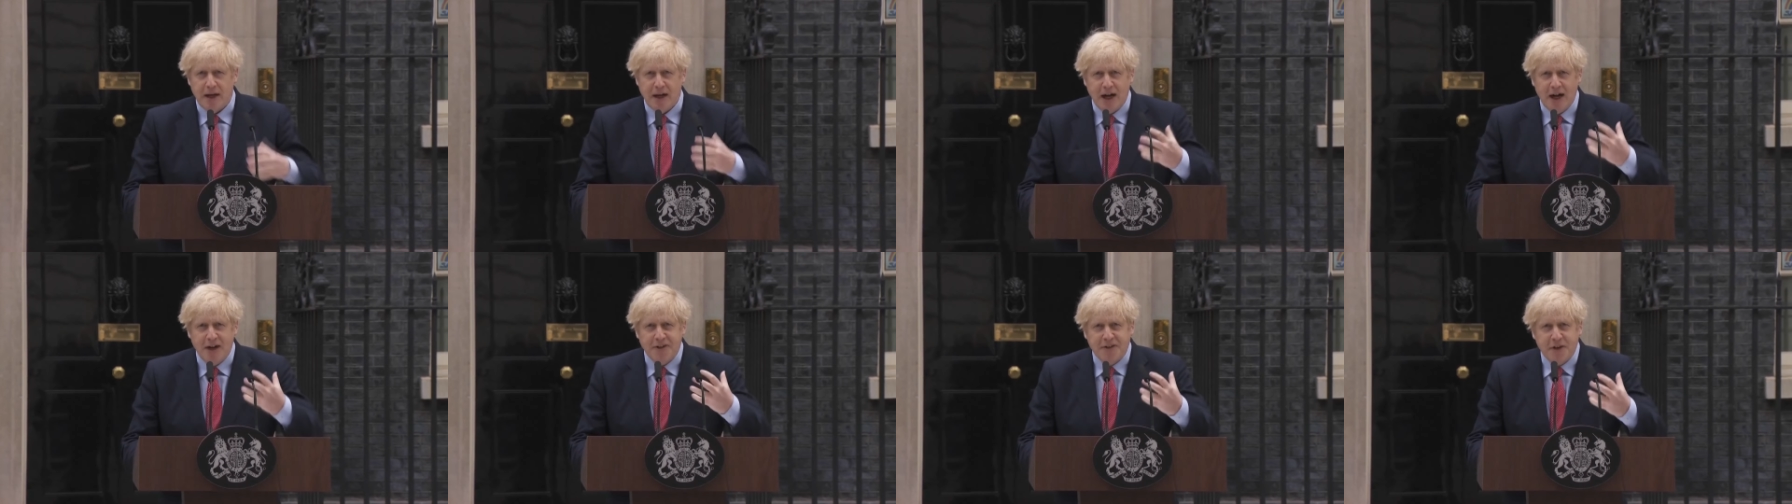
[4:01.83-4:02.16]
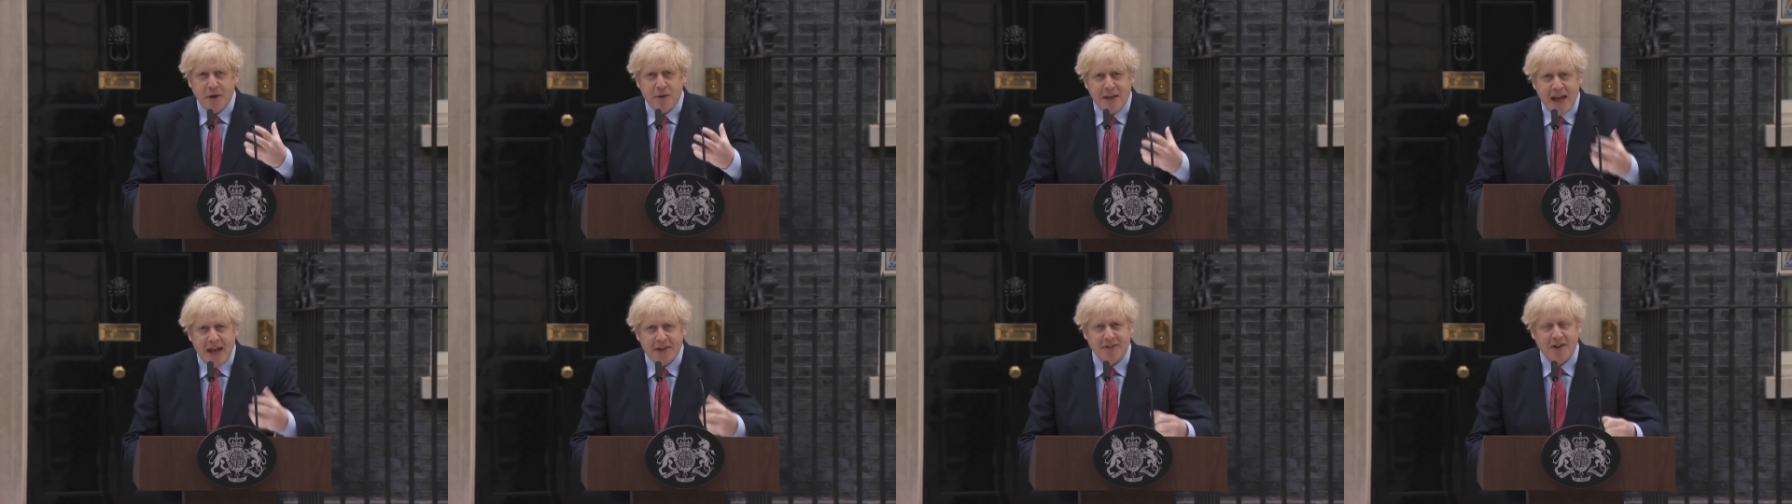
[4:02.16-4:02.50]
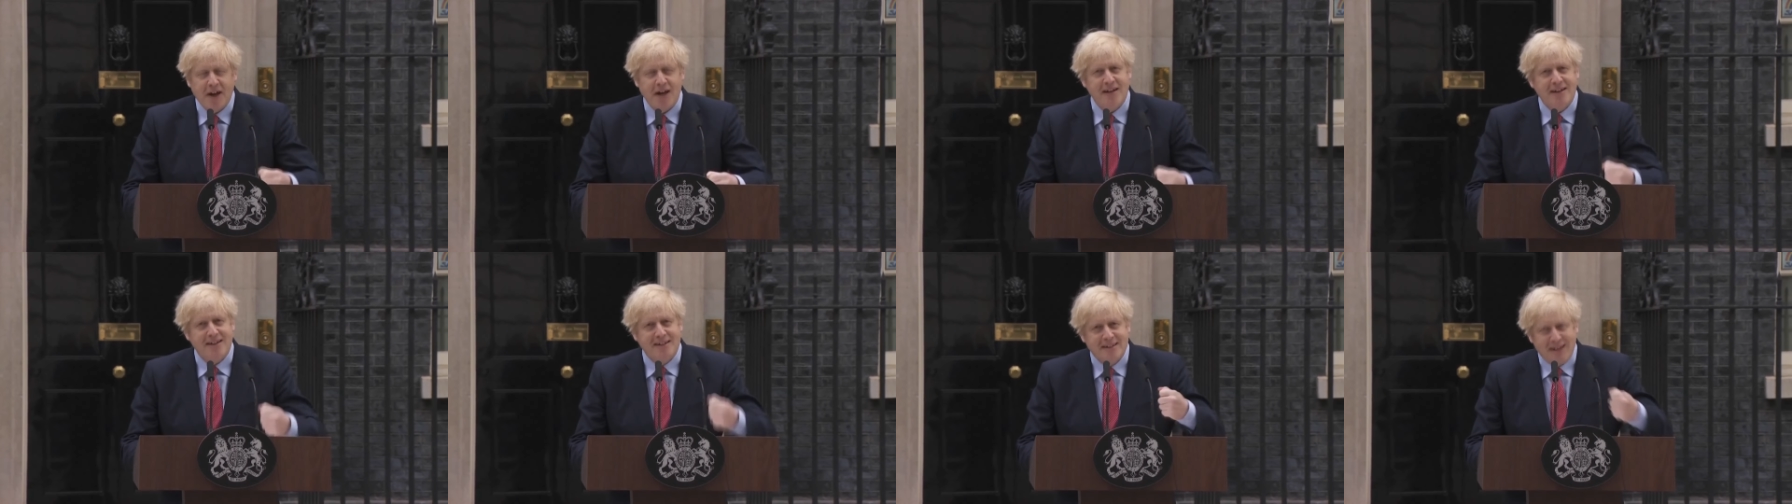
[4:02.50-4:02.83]
And so yes,
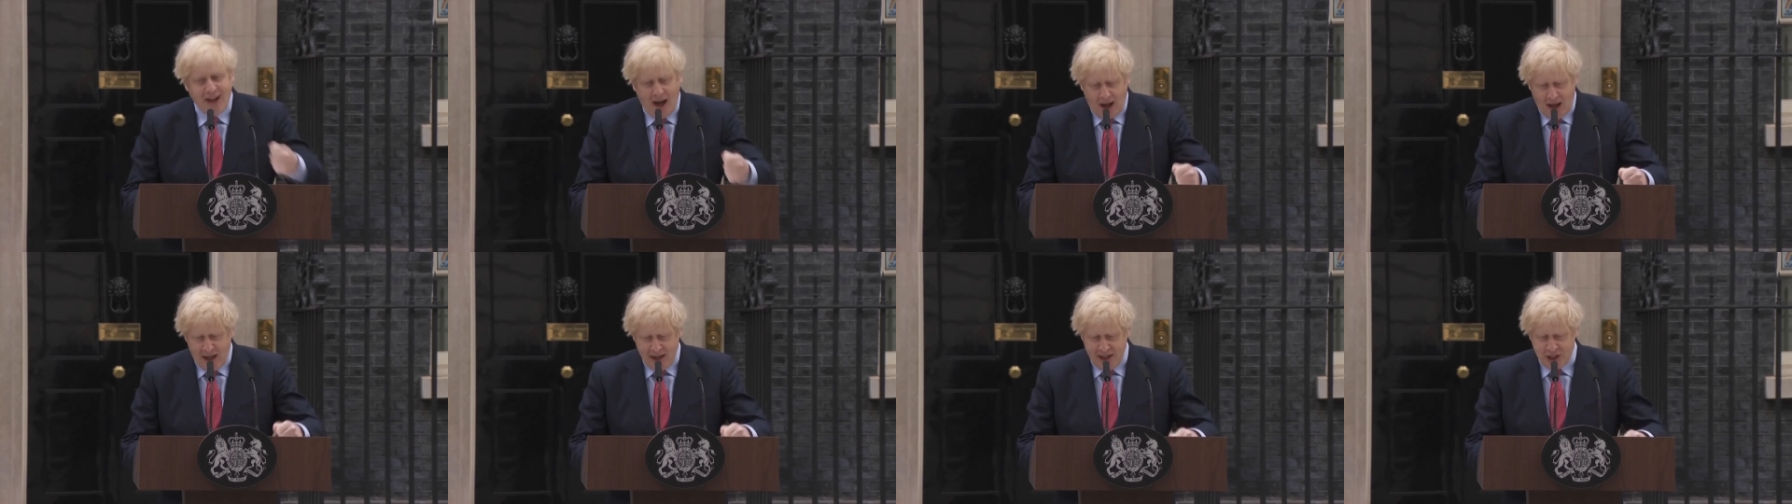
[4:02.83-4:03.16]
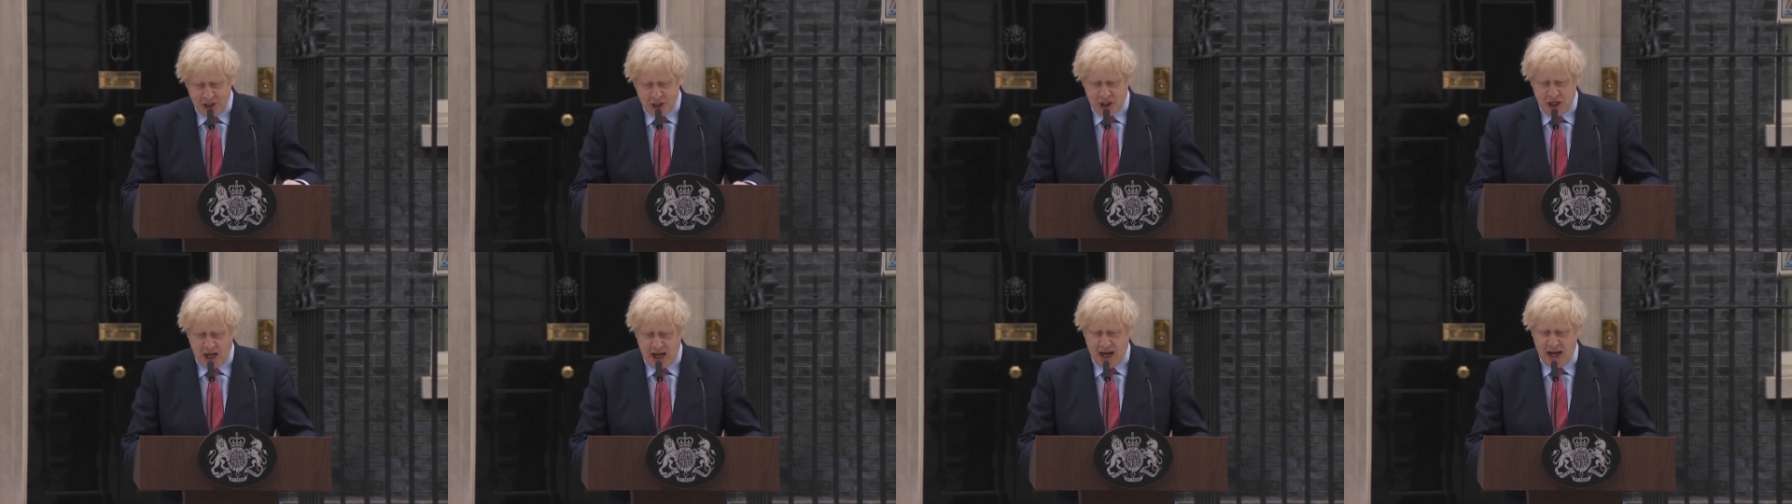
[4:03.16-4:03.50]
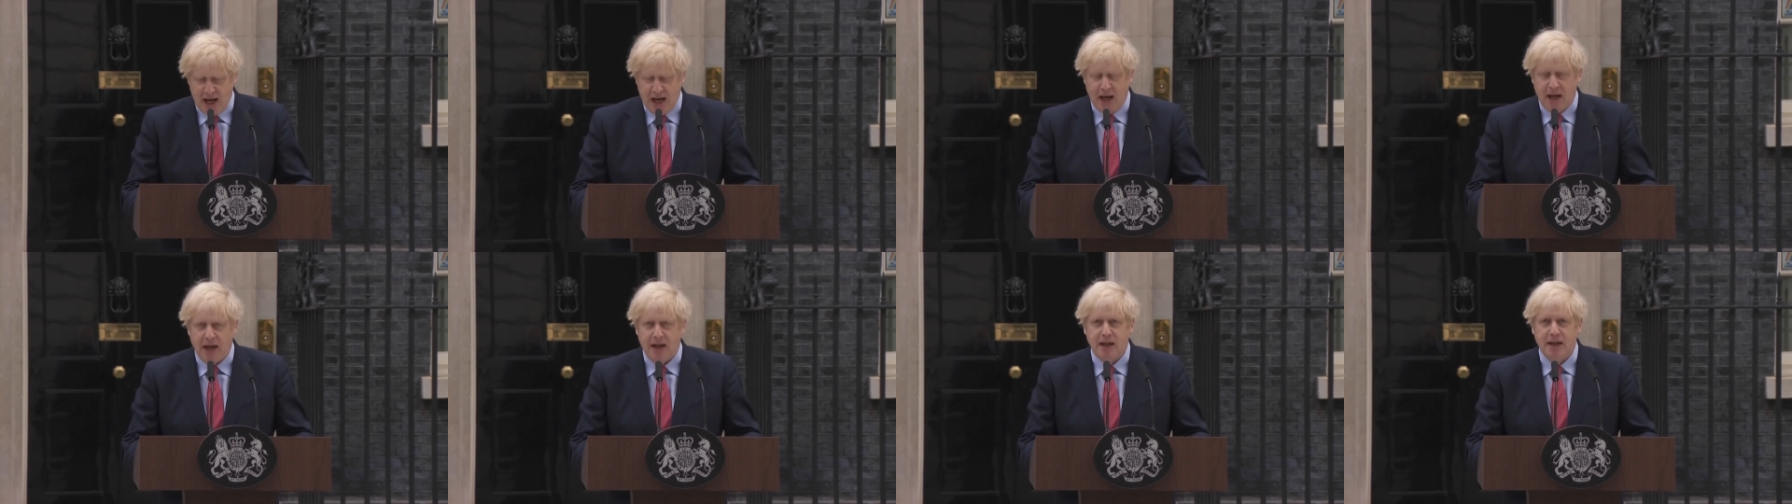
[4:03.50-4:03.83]
I entirely
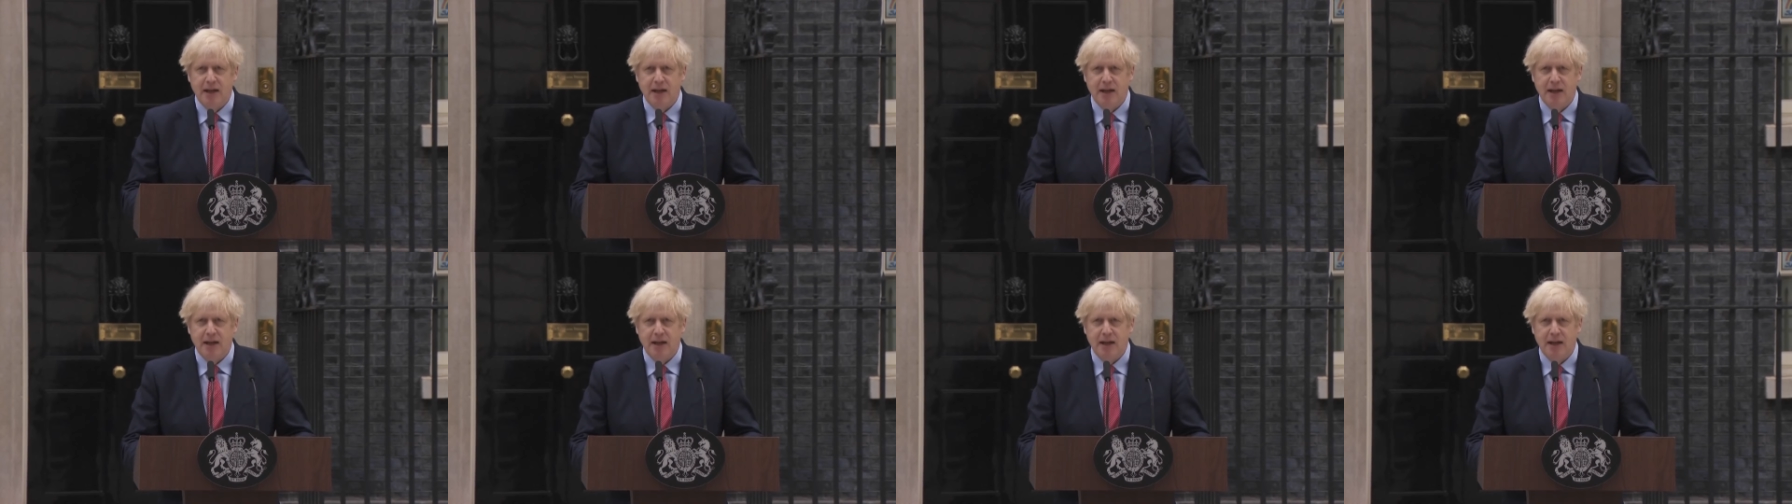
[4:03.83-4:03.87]
share